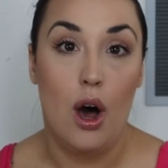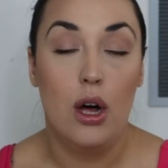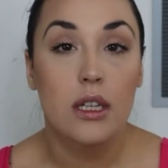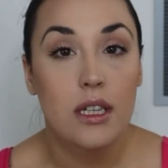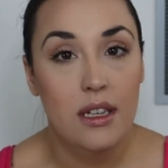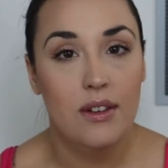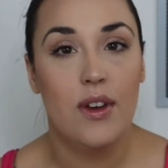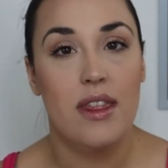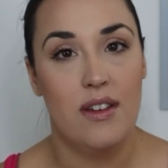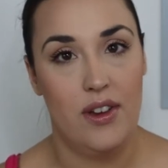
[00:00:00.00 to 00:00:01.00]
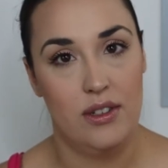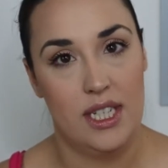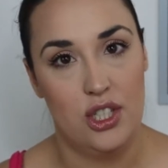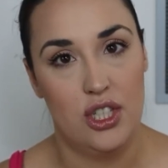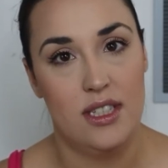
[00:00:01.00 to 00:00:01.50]
all of the
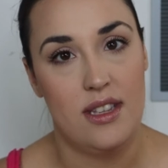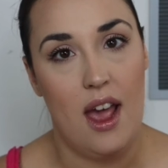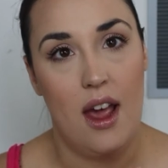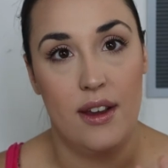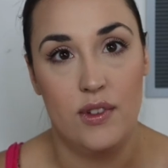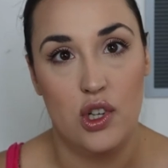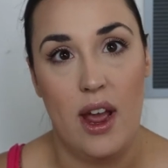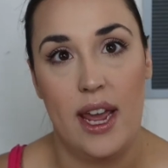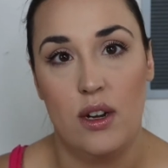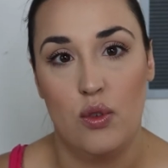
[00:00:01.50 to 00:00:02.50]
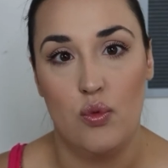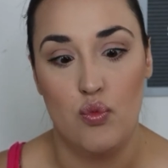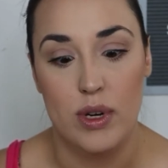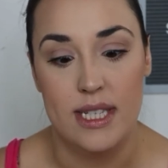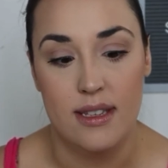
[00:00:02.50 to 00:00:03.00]
foundations that I've tried
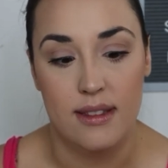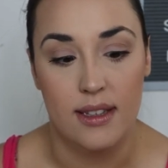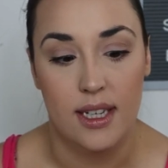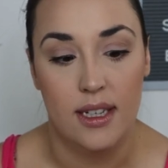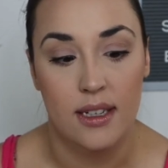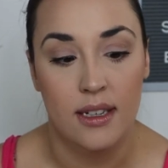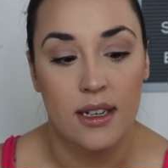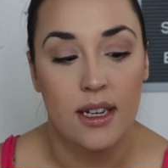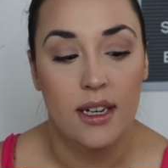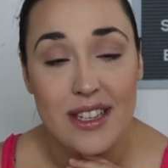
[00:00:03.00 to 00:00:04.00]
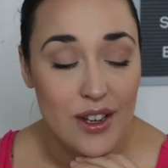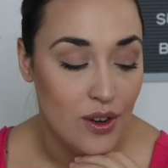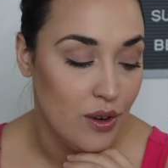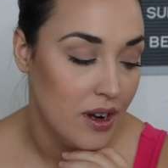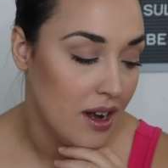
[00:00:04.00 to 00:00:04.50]
recently.
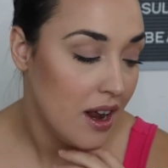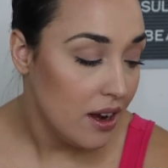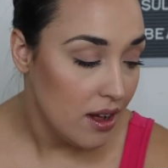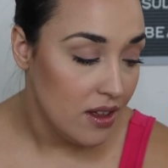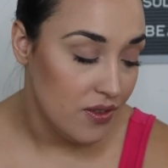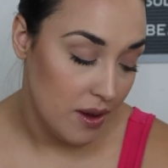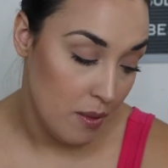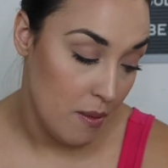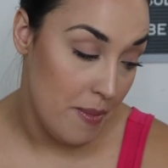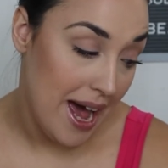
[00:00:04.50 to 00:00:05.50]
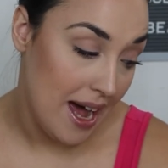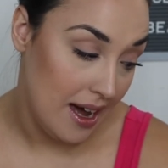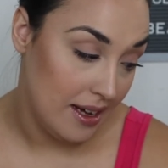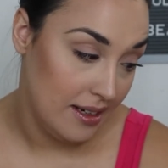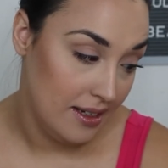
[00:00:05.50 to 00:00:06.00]
So not all of them are
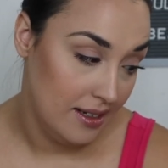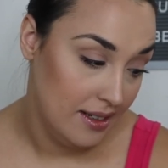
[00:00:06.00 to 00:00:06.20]
bad.